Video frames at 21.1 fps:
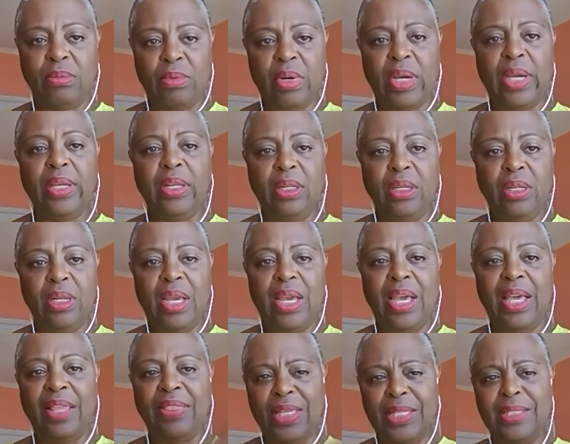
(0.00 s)
right,
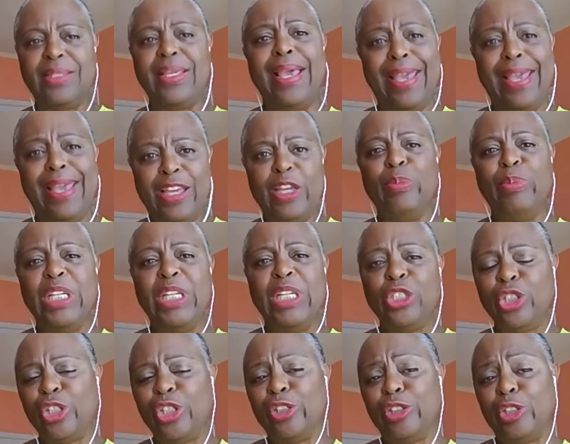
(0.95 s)
at this
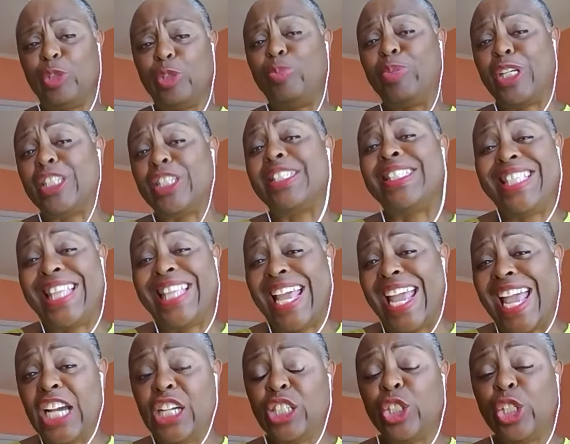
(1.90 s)
AME church, because
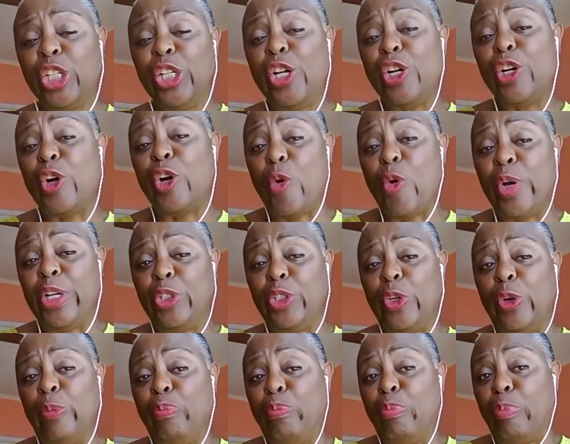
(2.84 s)
they actually are going
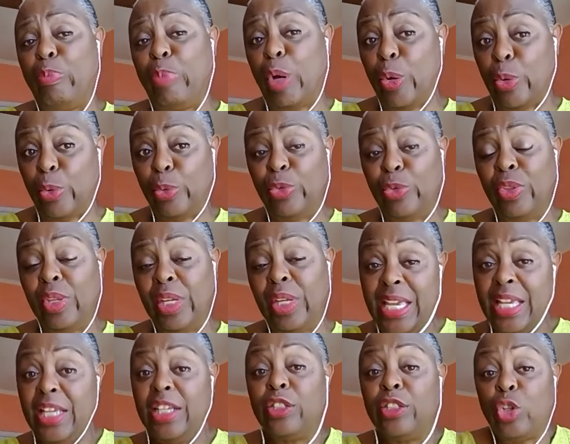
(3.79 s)
to both.
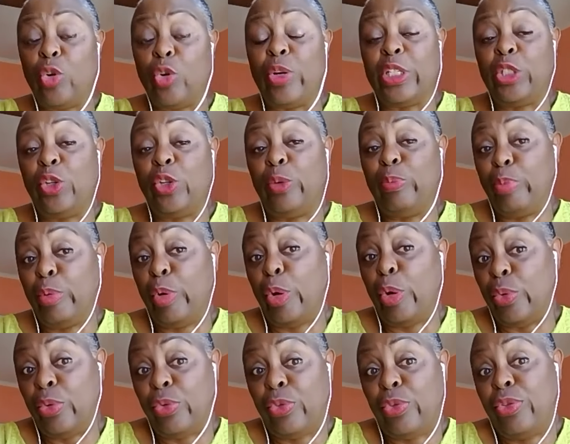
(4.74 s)
He is going to
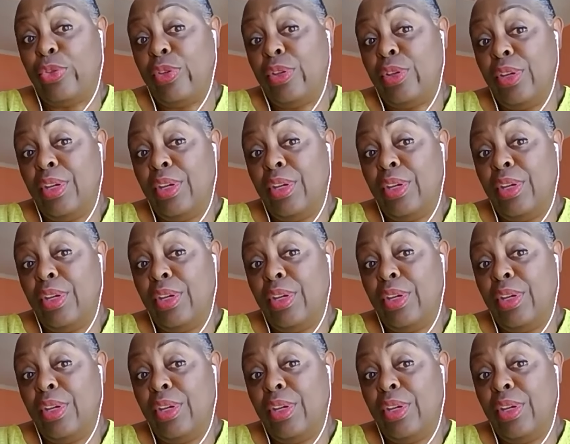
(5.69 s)
both.